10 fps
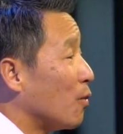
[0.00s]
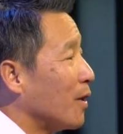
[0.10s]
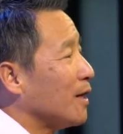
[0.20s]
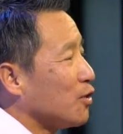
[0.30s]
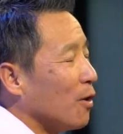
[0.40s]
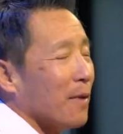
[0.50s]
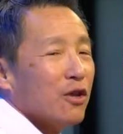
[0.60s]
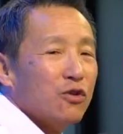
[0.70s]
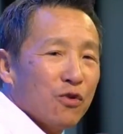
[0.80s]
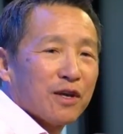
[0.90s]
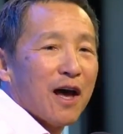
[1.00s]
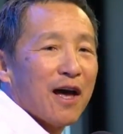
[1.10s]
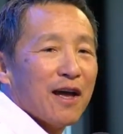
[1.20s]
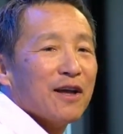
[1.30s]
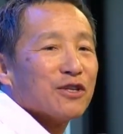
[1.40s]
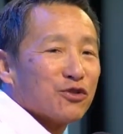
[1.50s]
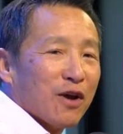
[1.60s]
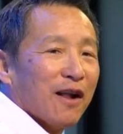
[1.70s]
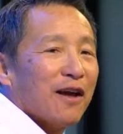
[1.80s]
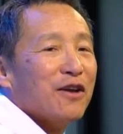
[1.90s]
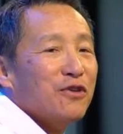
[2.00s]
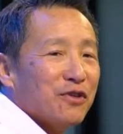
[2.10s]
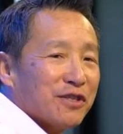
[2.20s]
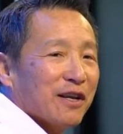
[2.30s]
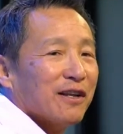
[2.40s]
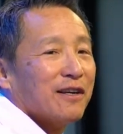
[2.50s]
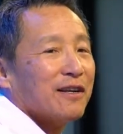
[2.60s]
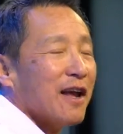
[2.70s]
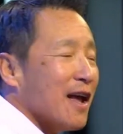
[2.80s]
we're talking about UK, Australia, New Zealand,